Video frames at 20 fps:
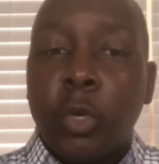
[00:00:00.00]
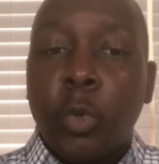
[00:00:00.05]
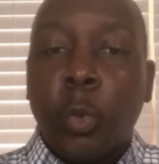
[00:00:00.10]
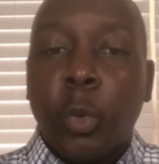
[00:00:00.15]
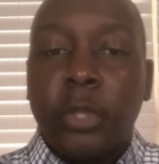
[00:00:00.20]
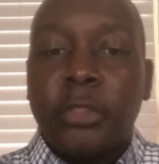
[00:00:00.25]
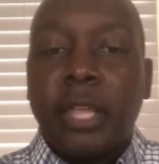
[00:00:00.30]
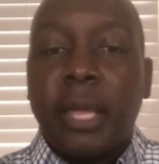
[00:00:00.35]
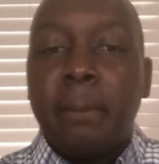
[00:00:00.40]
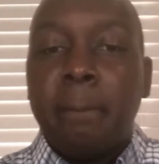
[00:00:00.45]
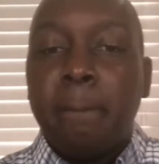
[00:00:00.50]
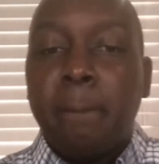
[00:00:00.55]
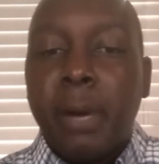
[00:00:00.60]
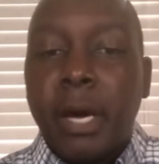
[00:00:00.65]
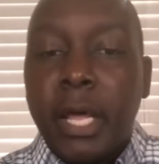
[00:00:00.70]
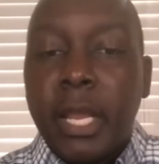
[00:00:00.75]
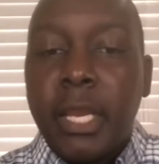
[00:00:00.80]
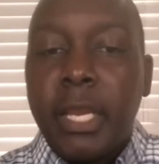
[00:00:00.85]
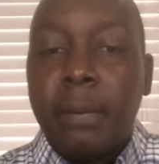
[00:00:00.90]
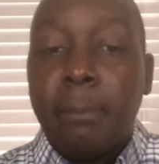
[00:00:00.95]
with a
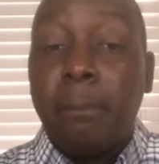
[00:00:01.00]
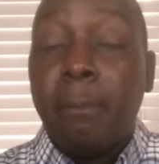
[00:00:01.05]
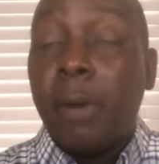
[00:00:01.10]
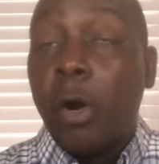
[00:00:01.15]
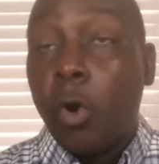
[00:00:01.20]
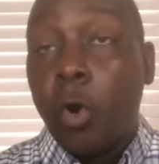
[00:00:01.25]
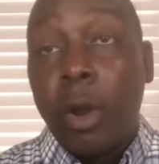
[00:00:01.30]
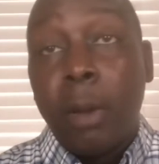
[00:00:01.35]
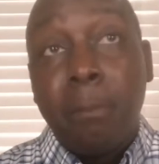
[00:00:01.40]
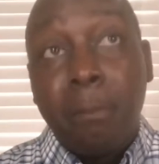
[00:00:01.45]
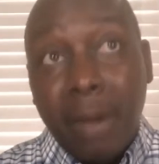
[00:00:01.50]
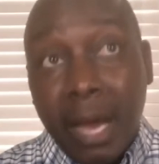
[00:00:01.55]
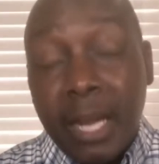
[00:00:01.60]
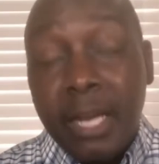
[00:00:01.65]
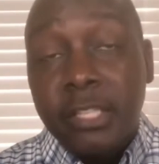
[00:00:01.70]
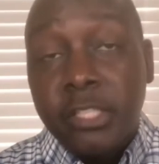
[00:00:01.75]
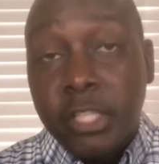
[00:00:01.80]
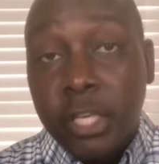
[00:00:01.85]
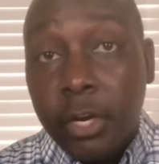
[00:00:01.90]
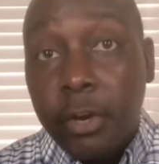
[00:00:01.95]
money or a
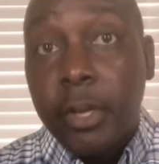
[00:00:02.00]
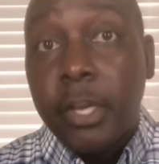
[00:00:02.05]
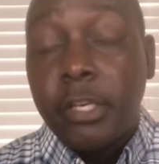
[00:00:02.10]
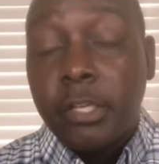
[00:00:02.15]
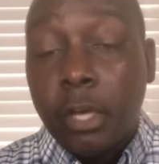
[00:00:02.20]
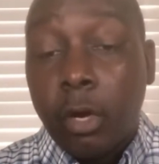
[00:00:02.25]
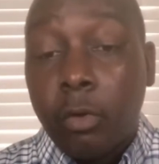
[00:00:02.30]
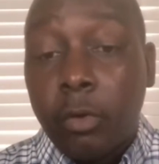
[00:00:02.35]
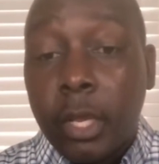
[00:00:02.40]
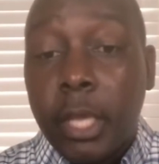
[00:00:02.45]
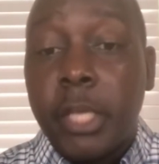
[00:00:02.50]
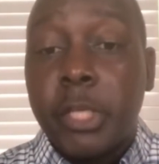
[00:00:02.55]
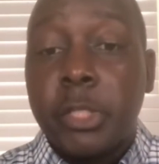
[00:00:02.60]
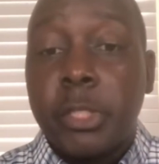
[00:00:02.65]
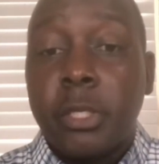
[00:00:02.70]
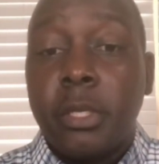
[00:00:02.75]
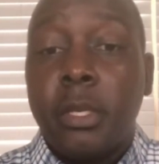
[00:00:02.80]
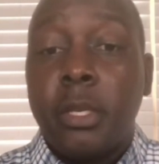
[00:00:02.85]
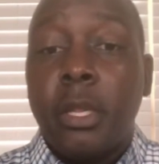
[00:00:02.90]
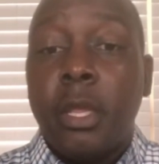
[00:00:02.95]
monetary
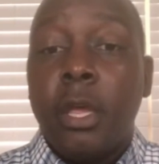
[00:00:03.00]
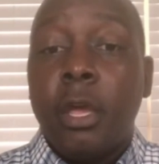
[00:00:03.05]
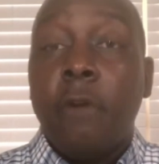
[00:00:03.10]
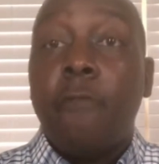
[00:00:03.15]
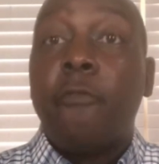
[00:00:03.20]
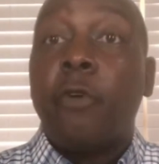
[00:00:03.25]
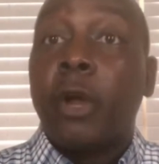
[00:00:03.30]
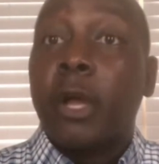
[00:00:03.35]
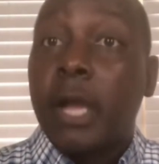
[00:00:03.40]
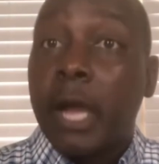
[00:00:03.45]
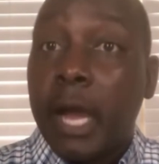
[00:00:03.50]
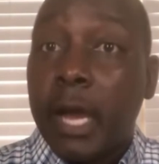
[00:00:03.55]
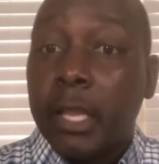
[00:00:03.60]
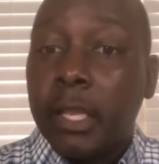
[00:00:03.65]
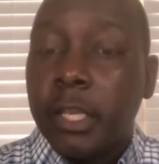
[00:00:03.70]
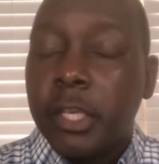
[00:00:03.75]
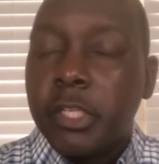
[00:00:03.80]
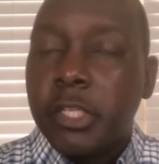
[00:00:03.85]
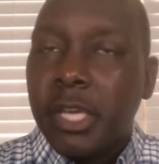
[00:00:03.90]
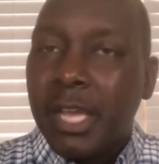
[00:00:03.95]
donation for
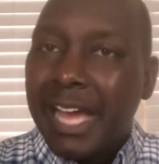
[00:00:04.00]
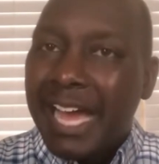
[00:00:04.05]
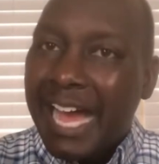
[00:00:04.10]
college.